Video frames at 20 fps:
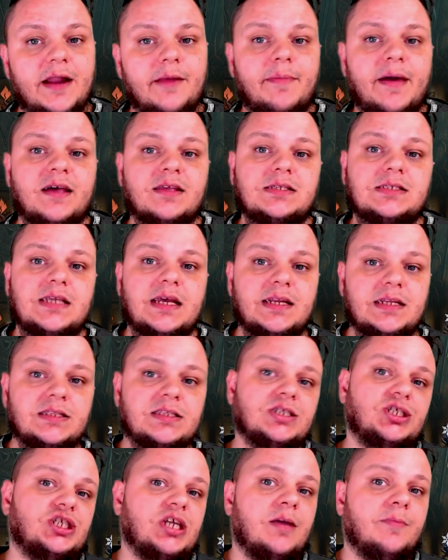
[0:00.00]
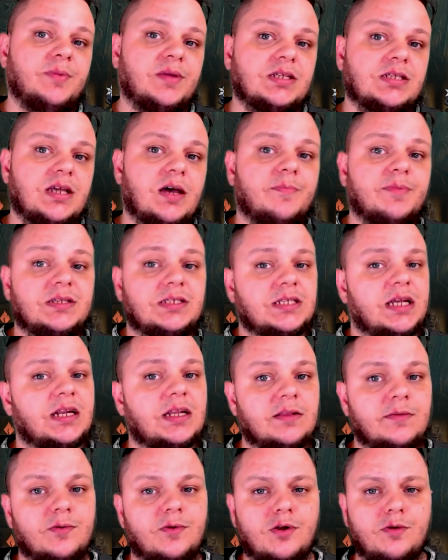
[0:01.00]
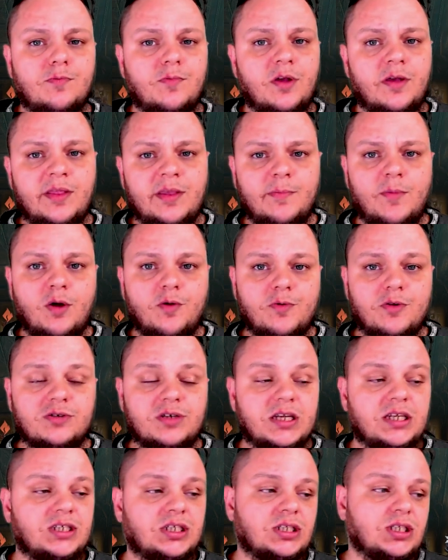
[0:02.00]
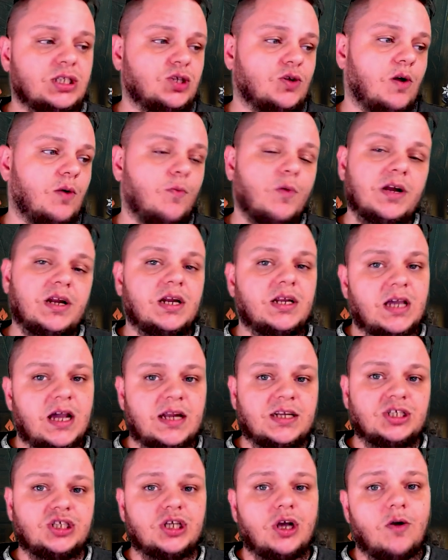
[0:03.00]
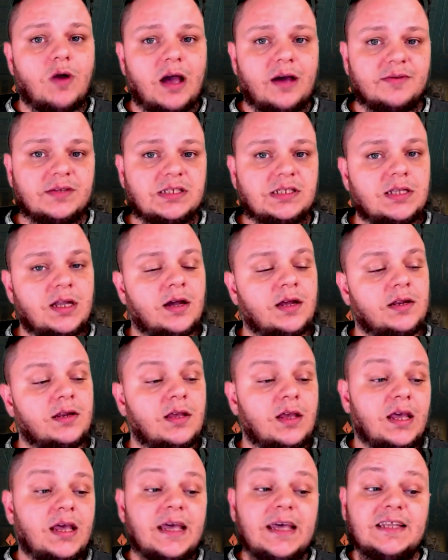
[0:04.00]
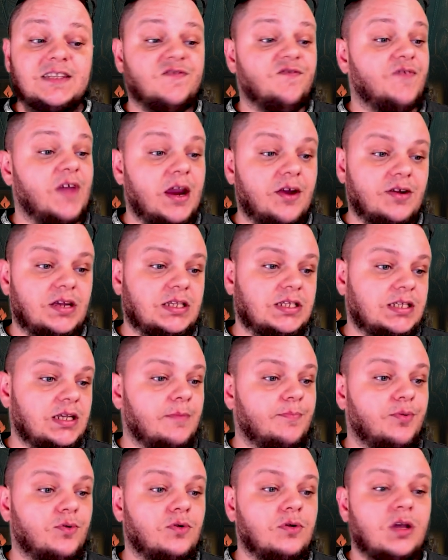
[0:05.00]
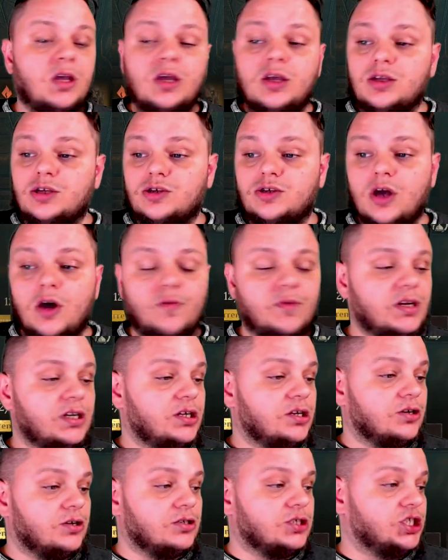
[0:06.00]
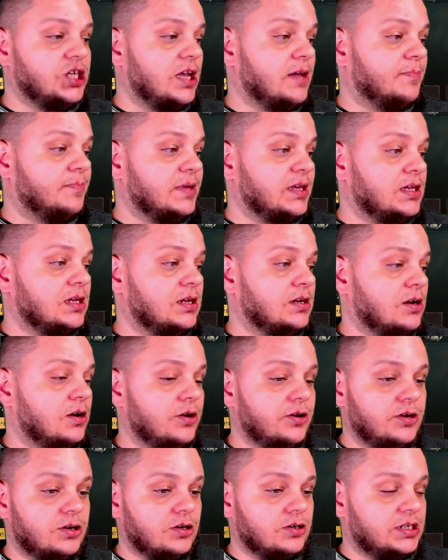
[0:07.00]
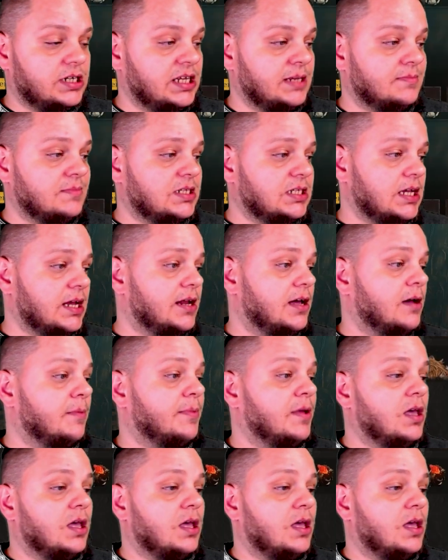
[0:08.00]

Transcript: about setting these champions up and setting them on rotation, so I wanted to kind of show how it's done. It's very simple. You go into your champion or your team setup,